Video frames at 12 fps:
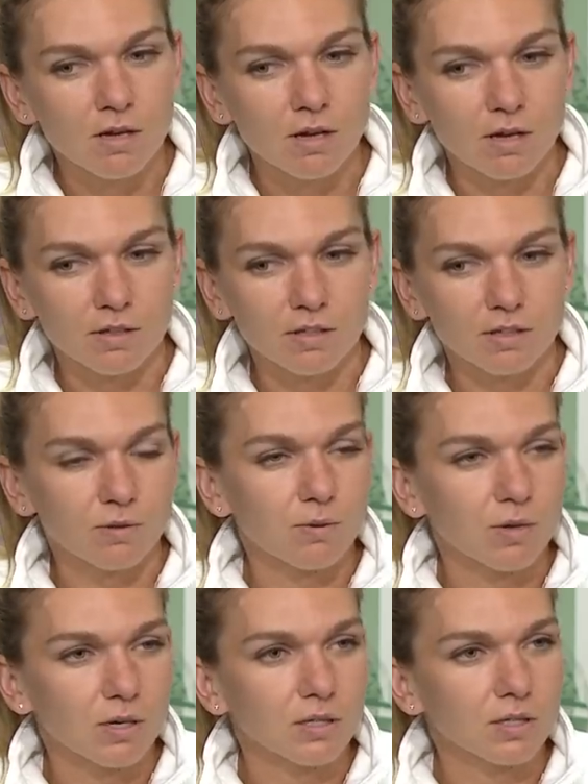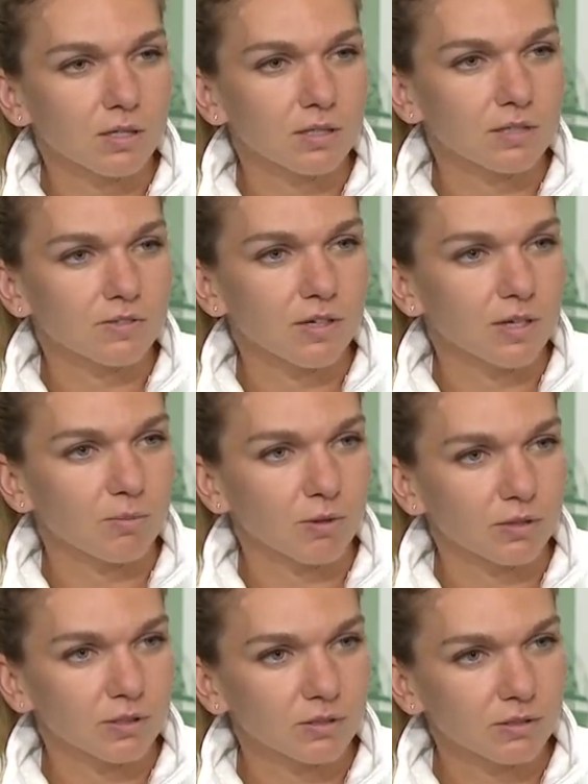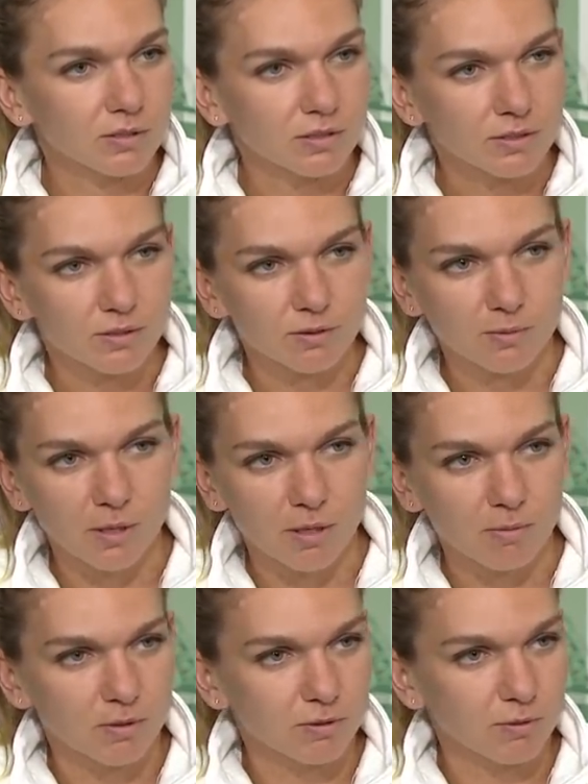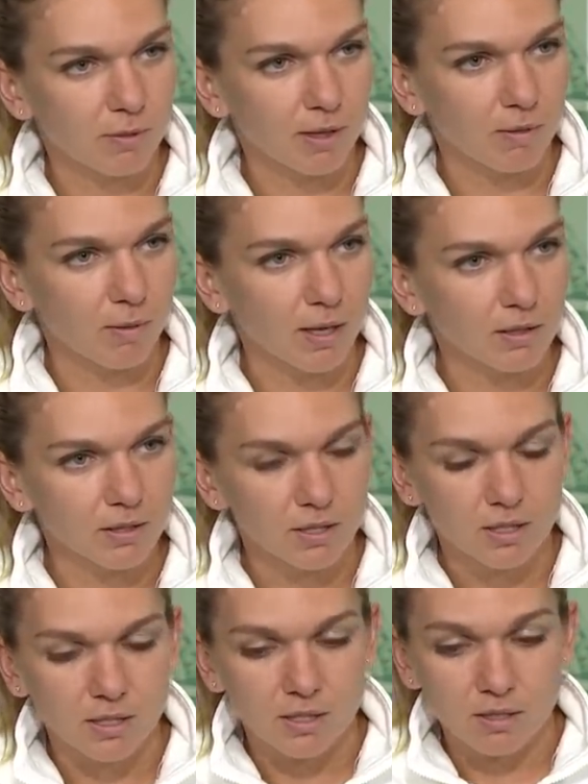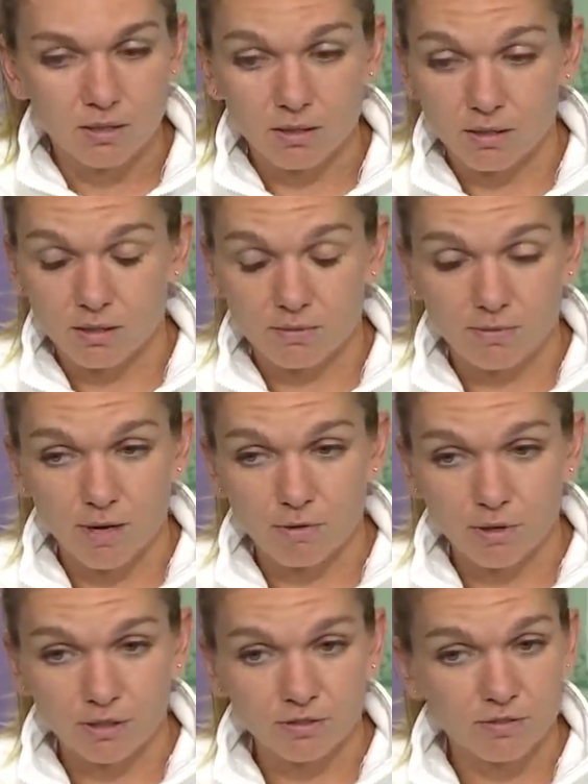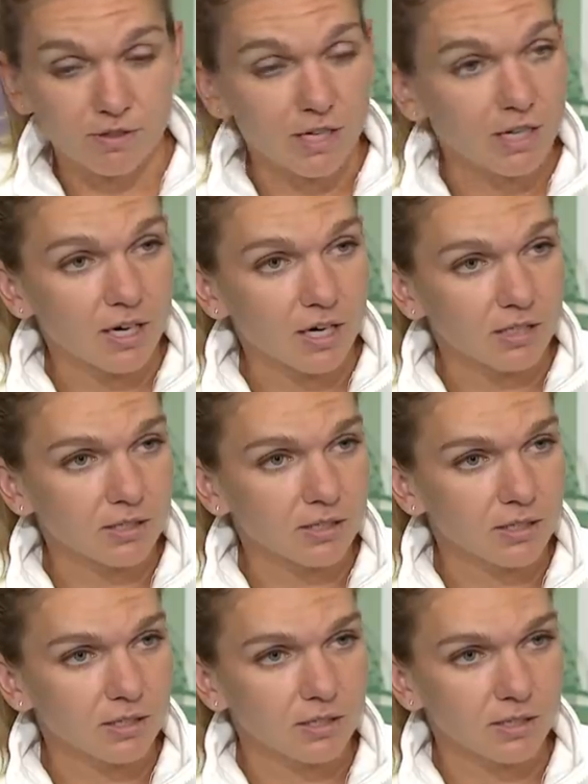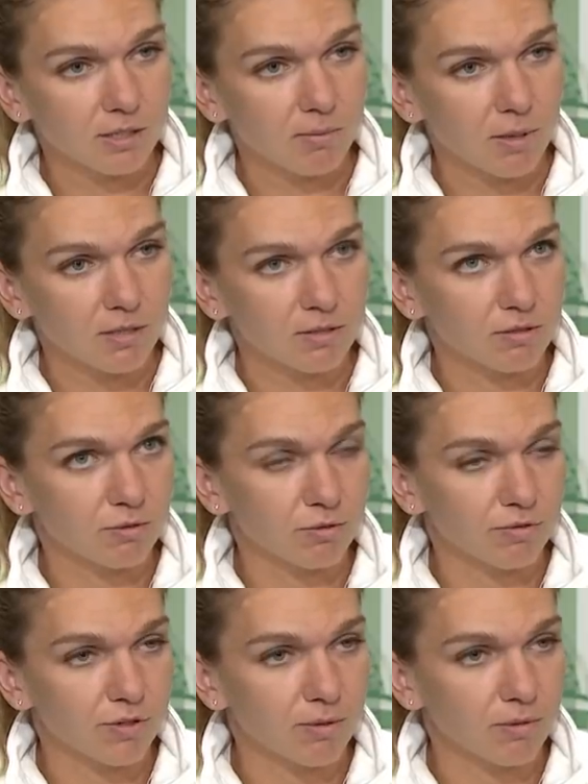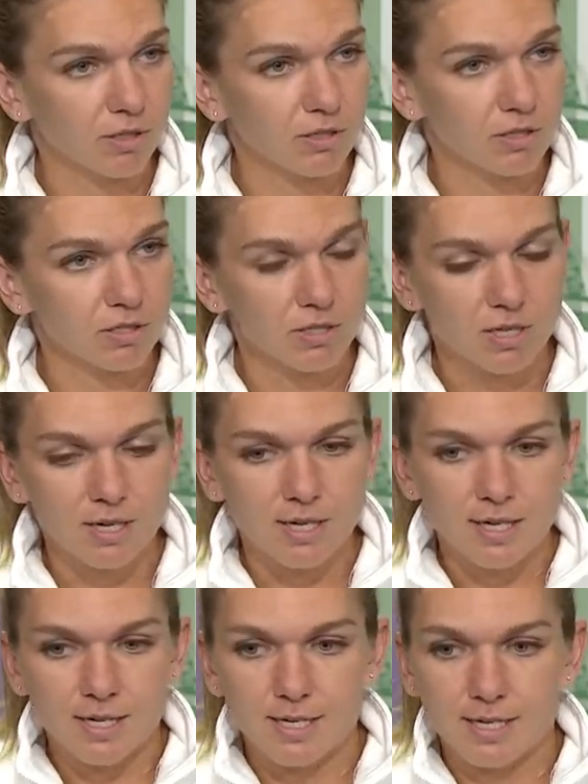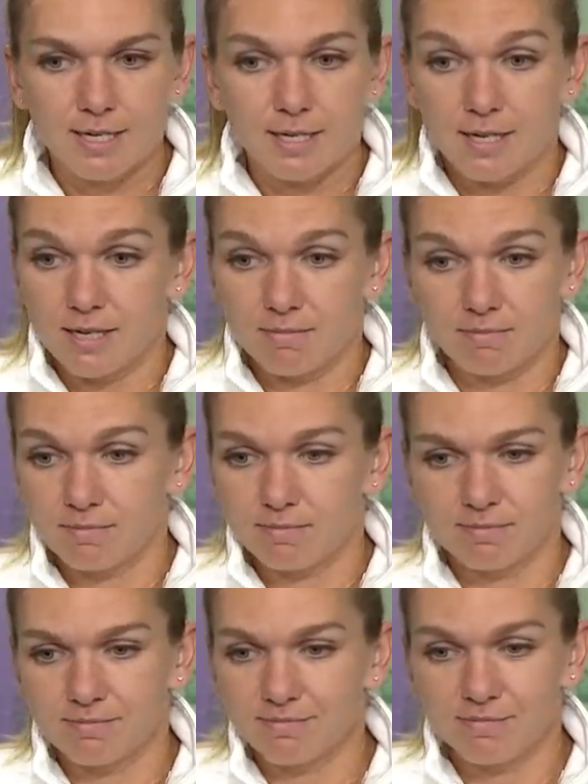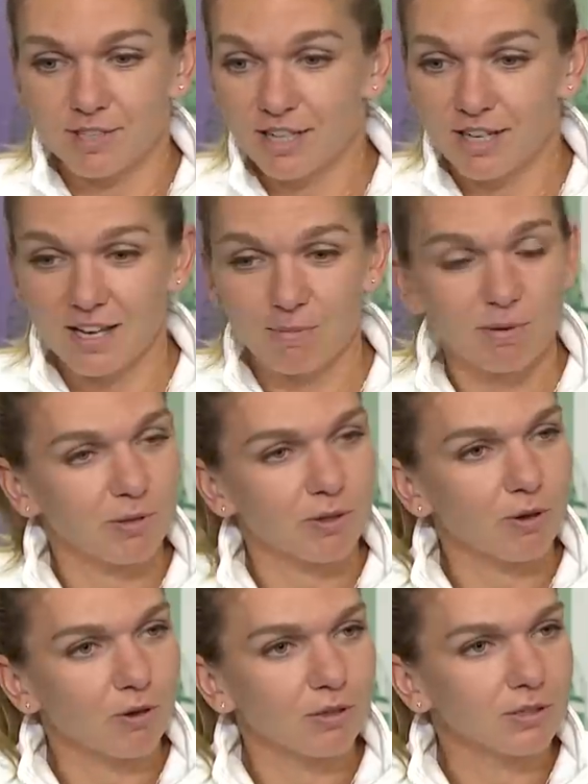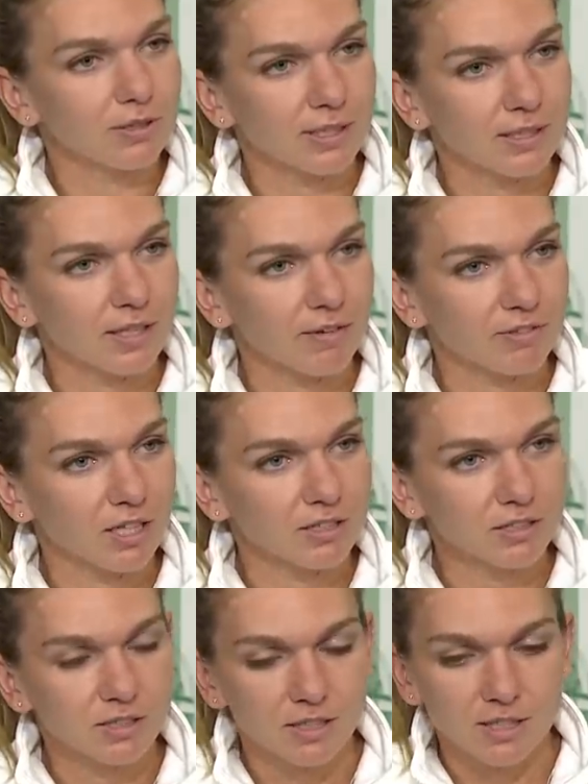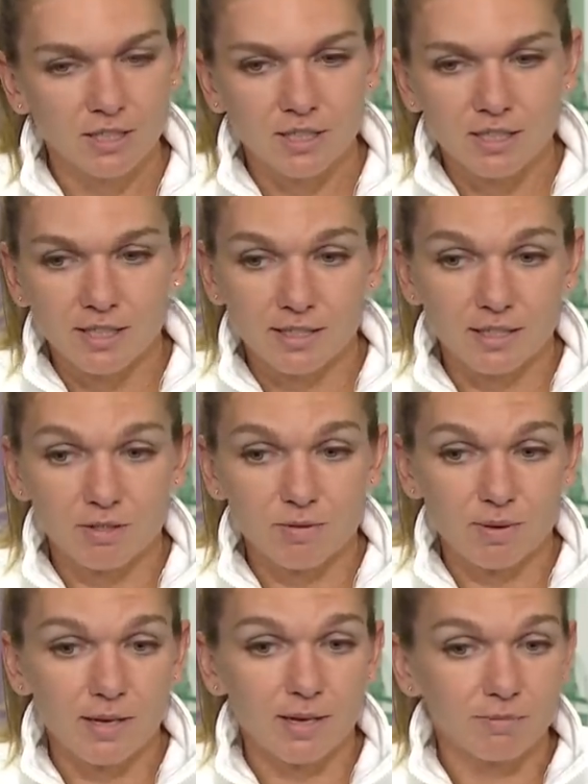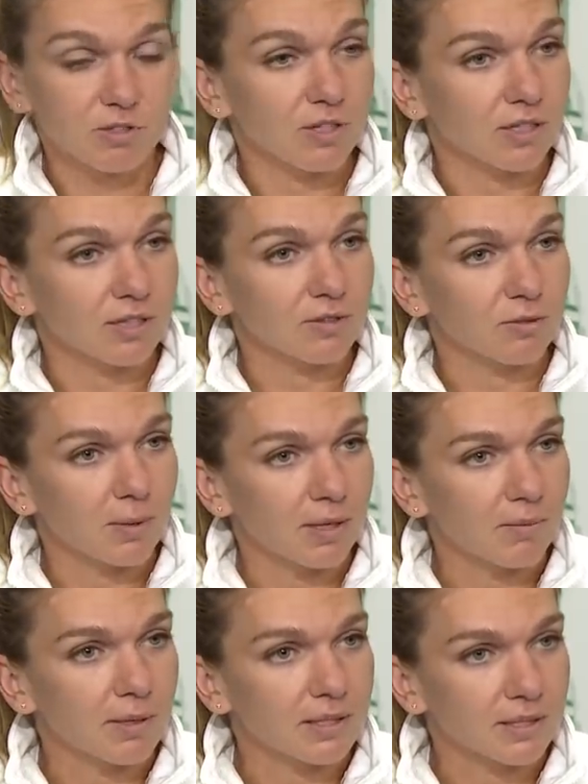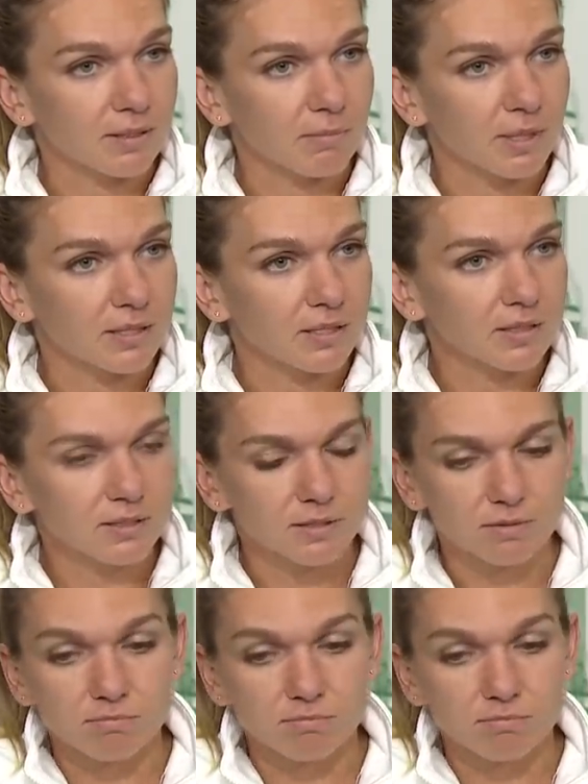I think the work is really important to be able to play well. I worked really hard in the past 2-3 months. I'm really happy with all that I've done, and that's why I'm starting to play better and better.